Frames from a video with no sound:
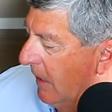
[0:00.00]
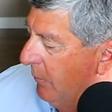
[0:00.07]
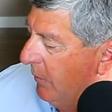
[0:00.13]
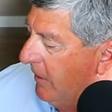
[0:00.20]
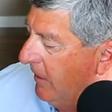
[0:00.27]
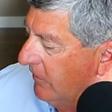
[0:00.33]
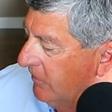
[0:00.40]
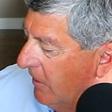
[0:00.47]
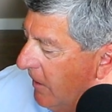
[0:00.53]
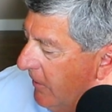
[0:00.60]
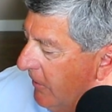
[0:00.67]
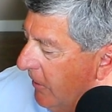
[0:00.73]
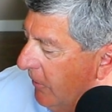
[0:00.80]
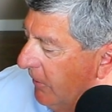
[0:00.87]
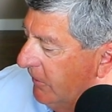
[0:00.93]
And when that's
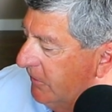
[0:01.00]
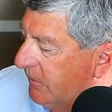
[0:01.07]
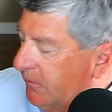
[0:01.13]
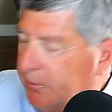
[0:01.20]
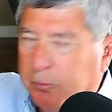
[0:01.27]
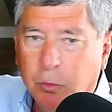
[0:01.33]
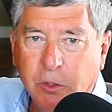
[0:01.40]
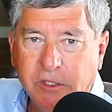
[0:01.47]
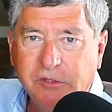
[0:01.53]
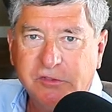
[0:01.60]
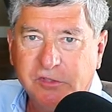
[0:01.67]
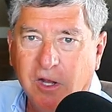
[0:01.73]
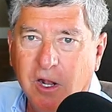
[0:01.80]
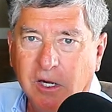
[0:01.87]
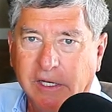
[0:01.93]
on there, it's pretty
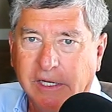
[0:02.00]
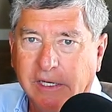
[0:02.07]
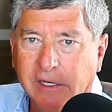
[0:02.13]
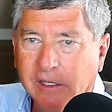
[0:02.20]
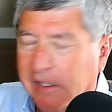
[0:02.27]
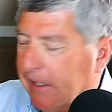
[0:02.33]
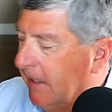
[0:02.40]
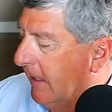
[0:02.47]
solid